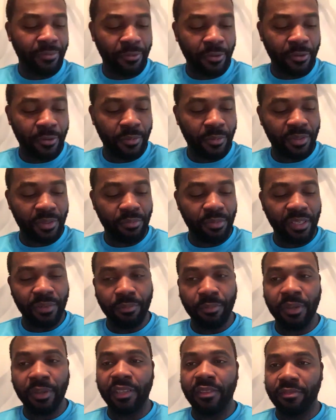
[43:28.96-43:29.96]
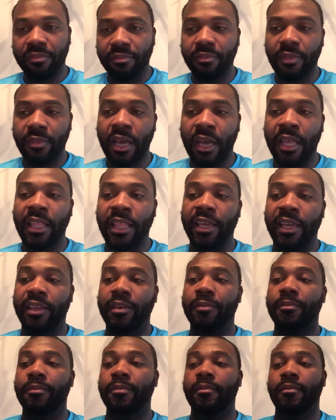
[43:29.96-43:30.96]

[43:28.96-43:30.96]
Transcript: for him to be, but I like him.